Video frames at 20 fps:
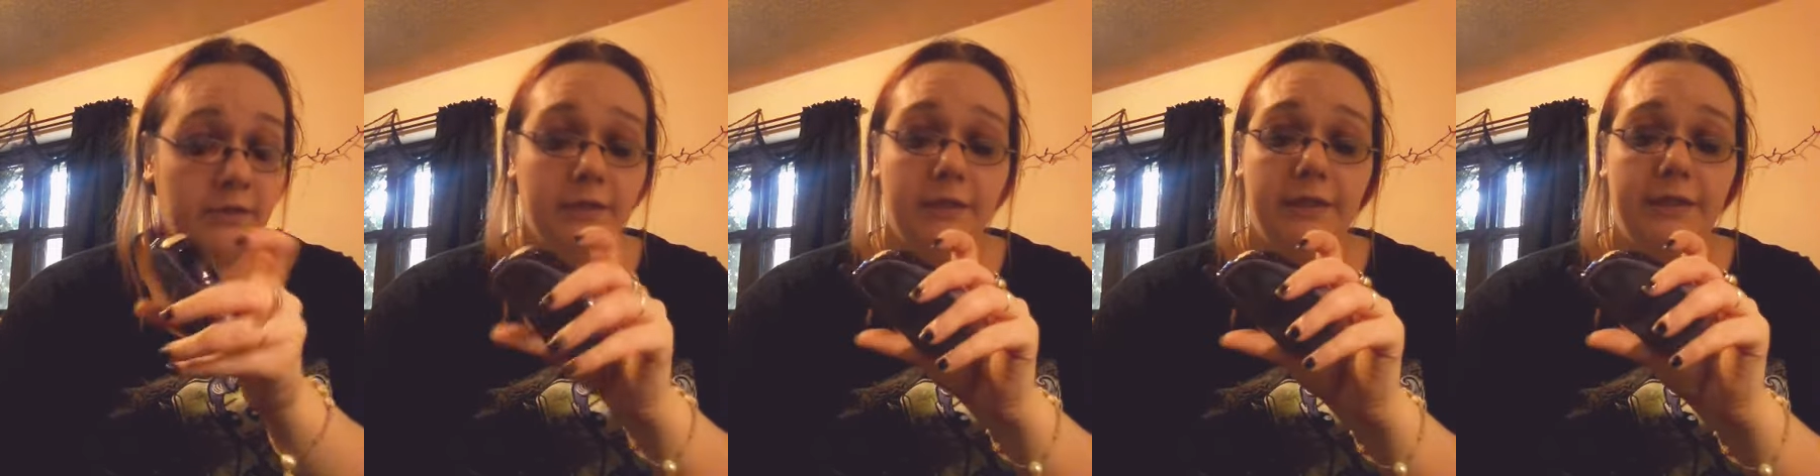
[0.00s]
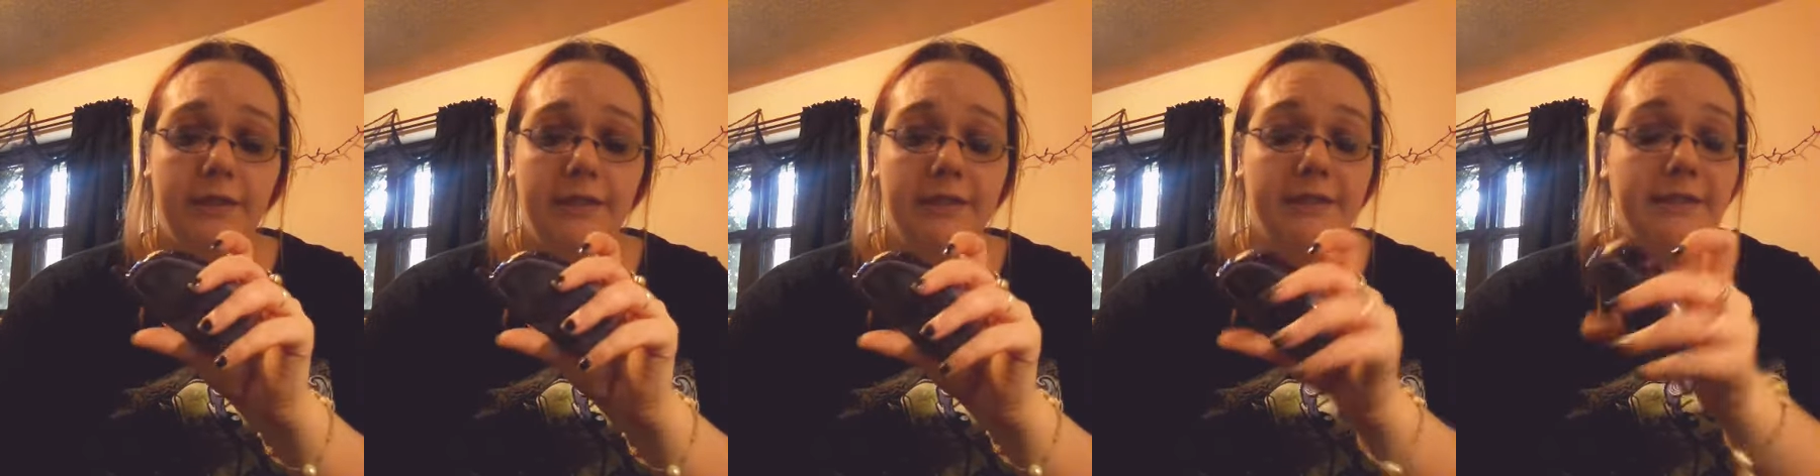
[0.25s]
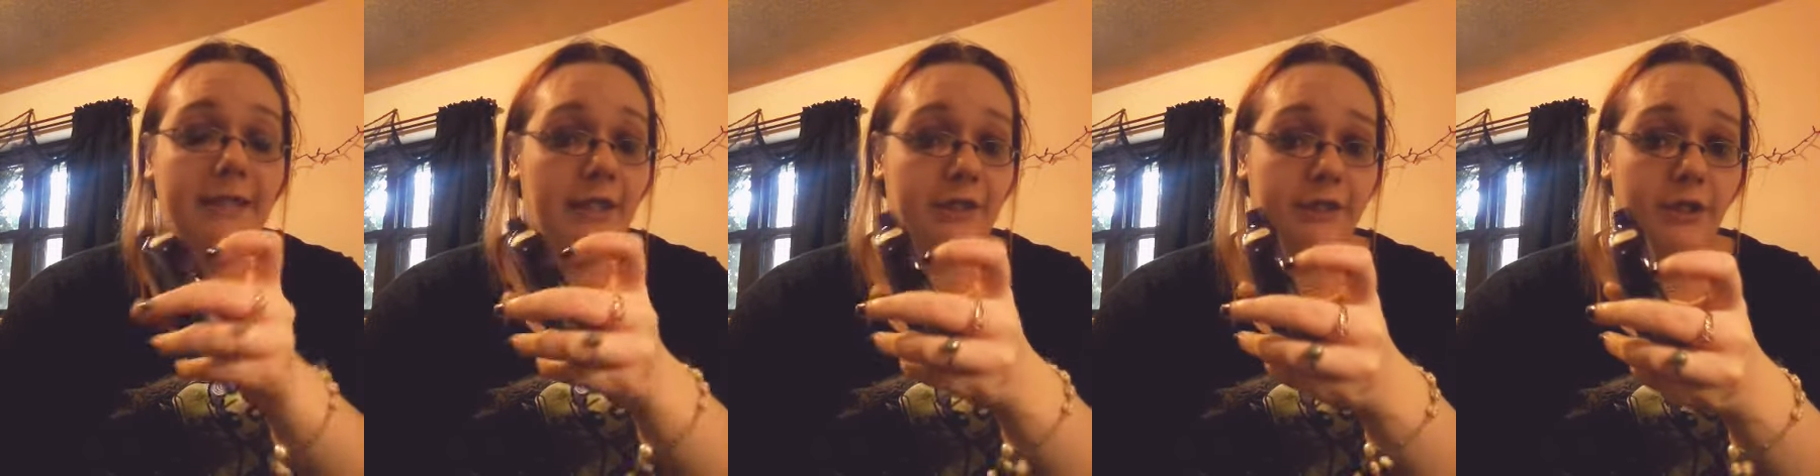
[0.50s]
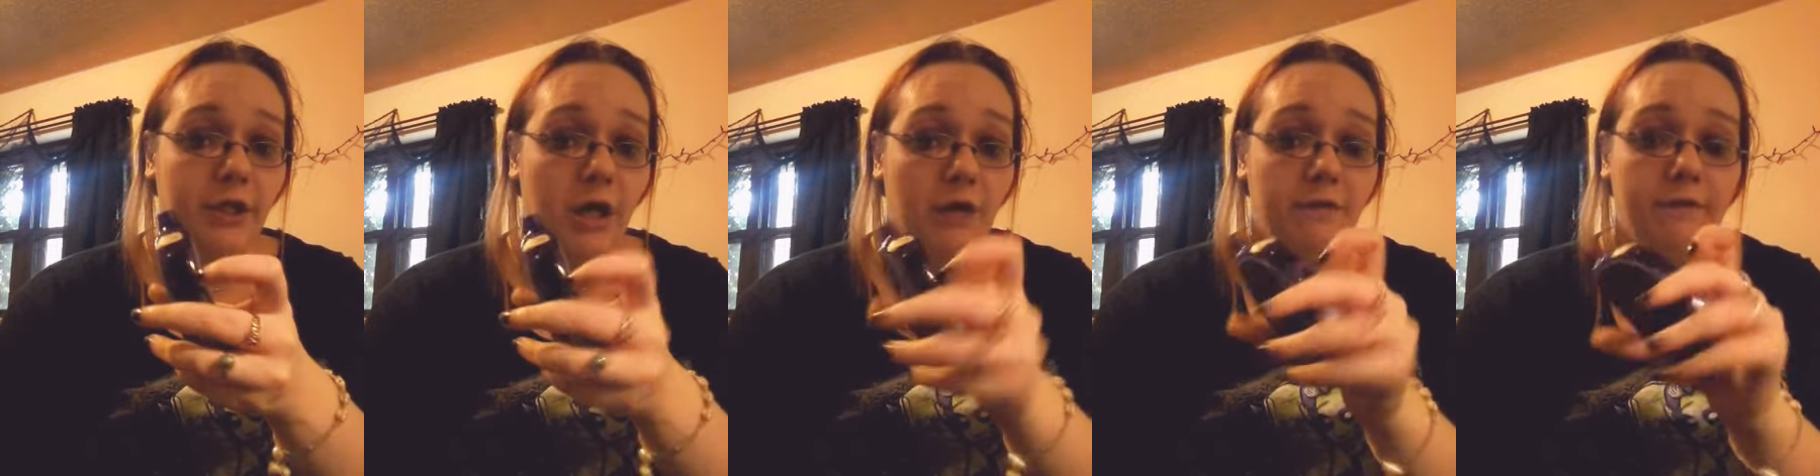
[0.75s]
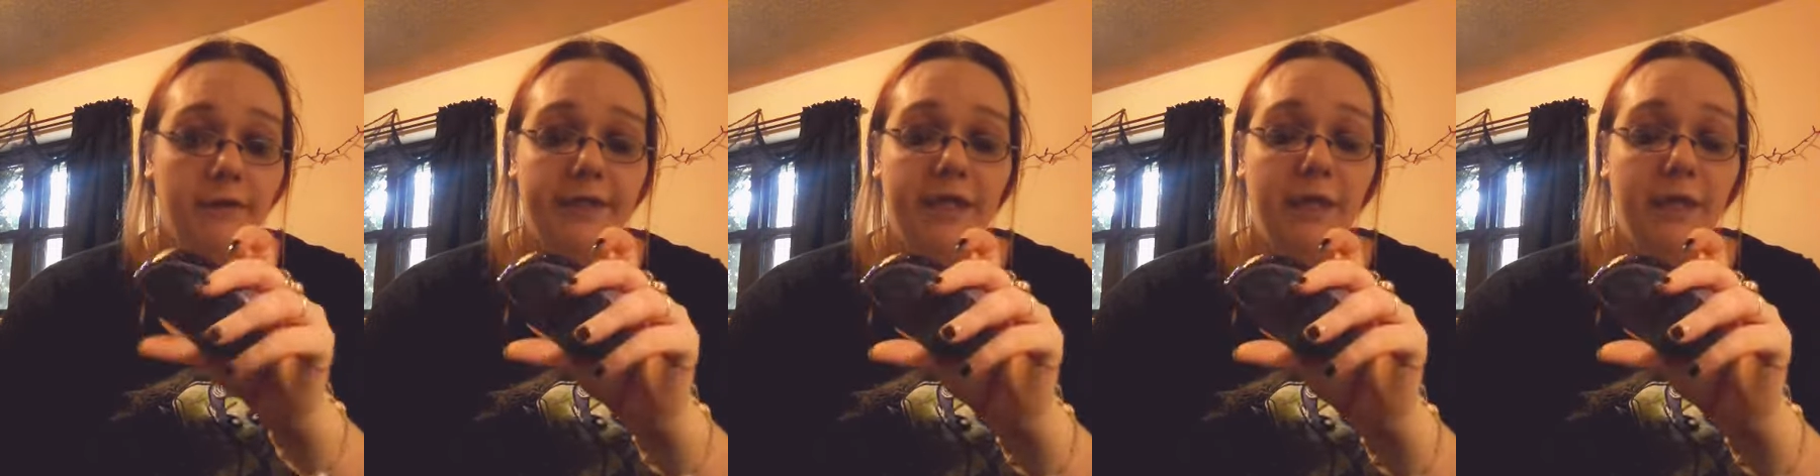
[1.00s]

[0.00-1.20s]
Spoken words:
This is actually off right now,